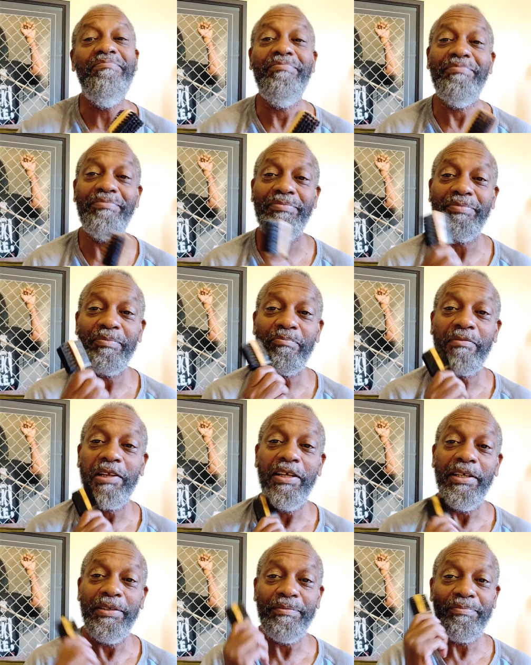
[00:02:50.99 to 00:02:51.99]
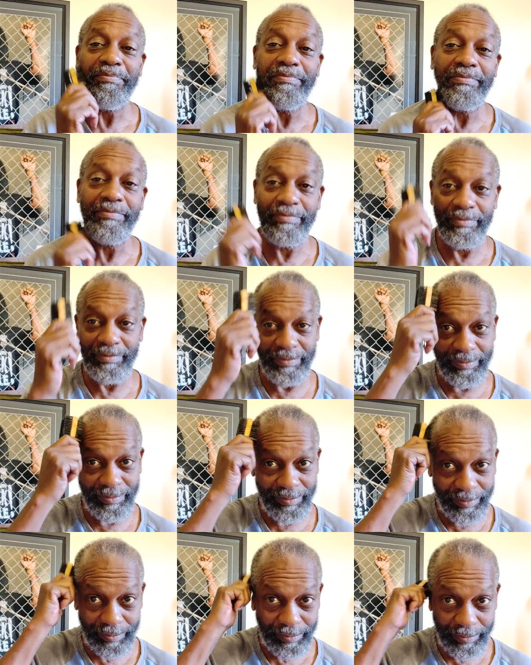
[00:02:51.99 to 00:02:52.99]
Mm. At least our resistance
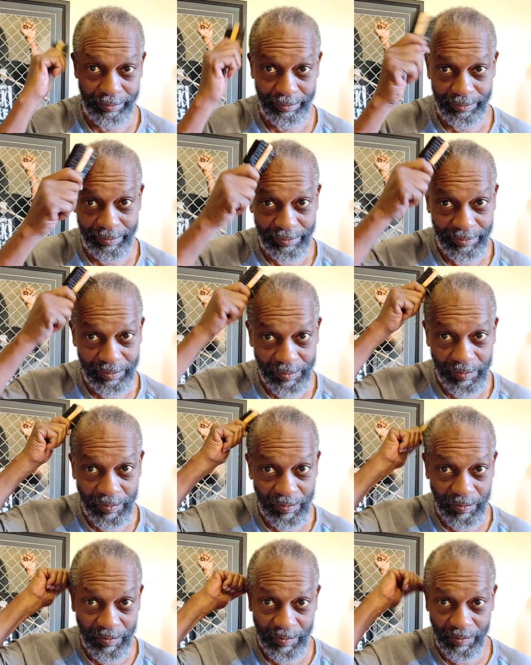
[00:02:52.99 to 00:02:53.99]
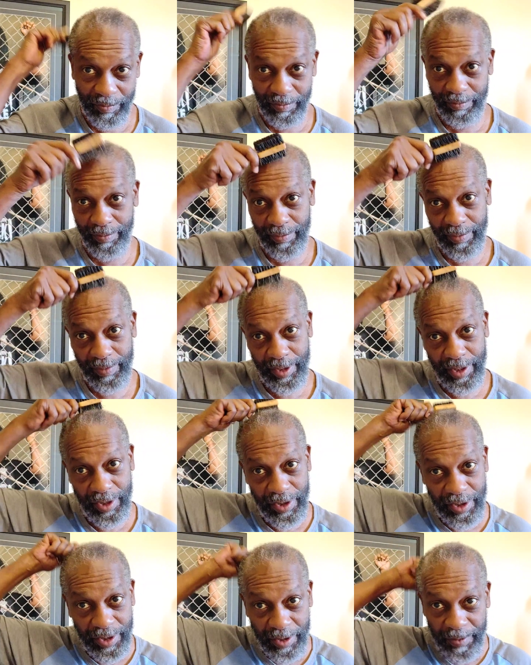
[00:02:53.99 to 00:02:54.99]
is too long. They are wasting their time.
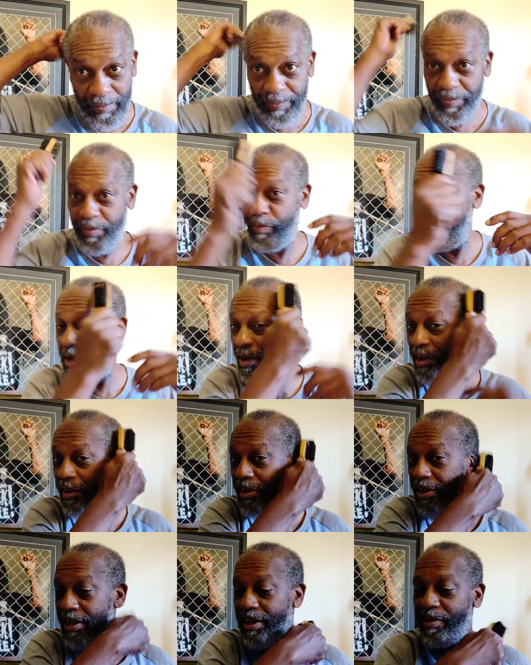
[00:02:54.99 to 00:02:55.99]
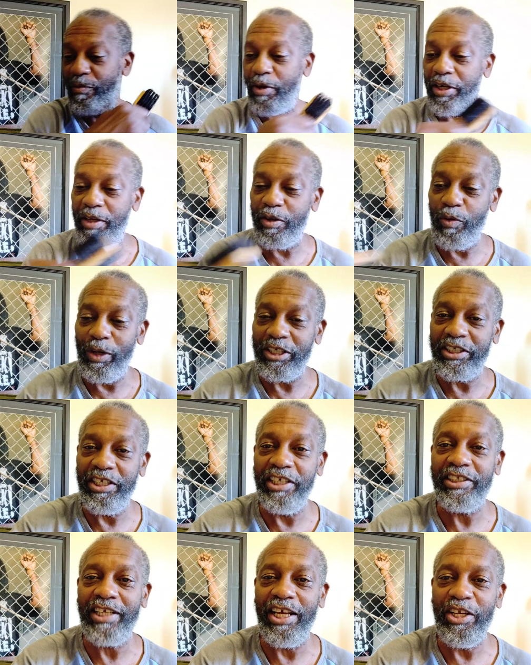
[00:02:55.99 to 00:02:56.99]
Well, well, the
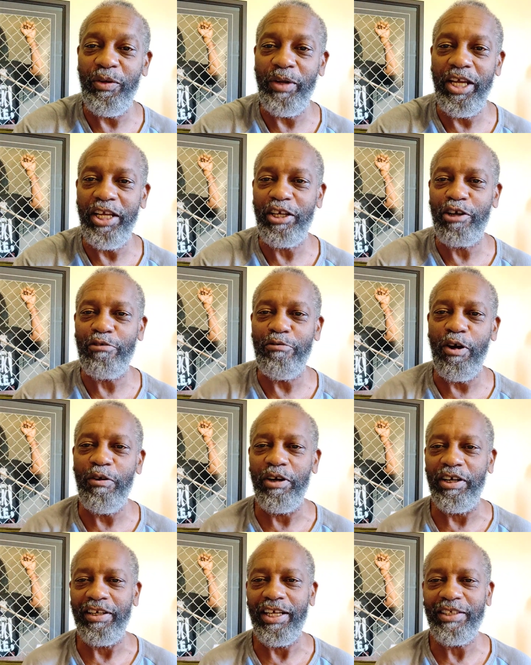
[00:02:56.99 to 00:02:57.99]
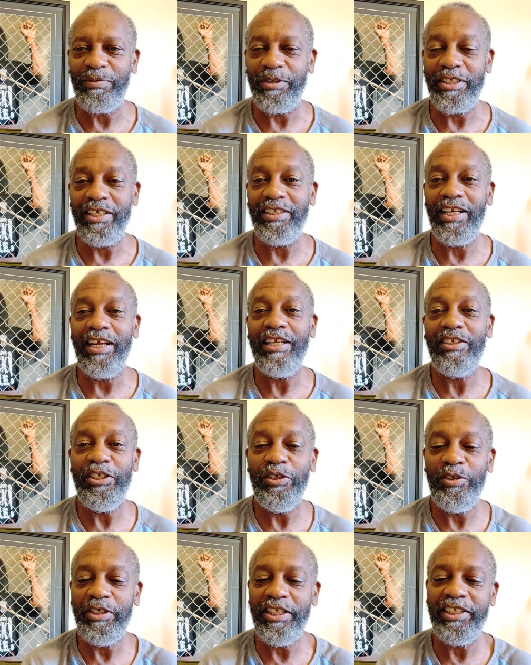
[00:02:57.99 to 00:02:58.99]
question is, can you eat Corona? That's what did did, I,
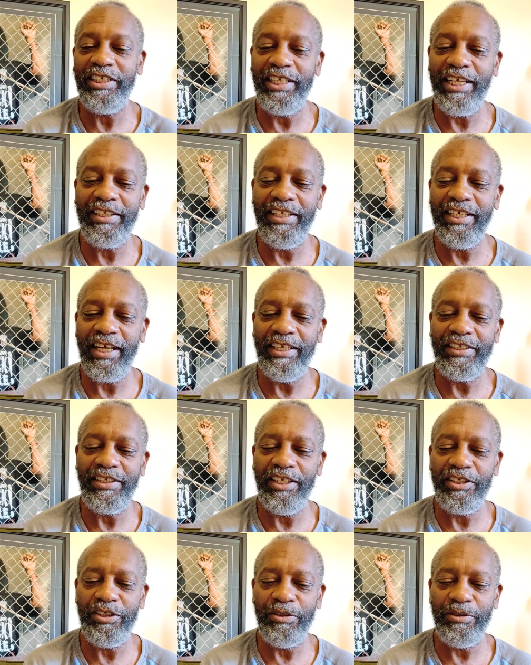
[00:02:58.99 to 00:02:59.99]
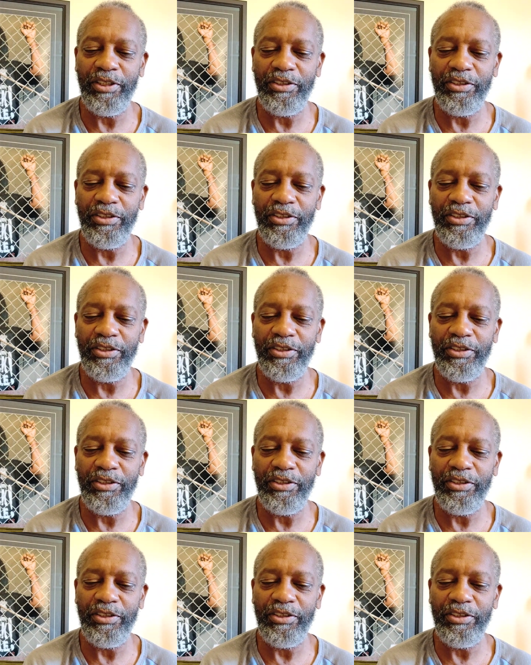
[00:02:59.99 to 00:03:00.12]
did you see that thing I sent you?